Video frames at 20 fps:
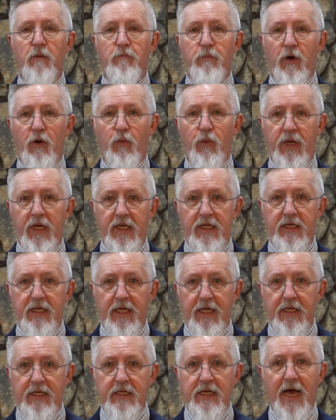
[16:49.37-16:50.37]
But we
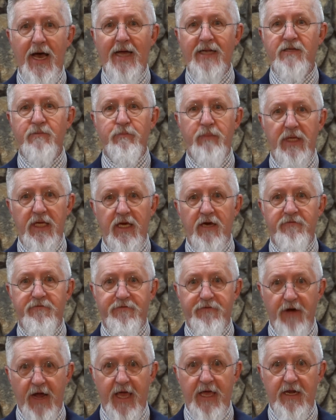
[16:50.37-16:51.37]
need not be
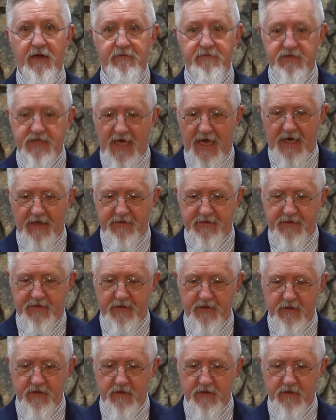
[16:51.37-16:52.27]
afraid of death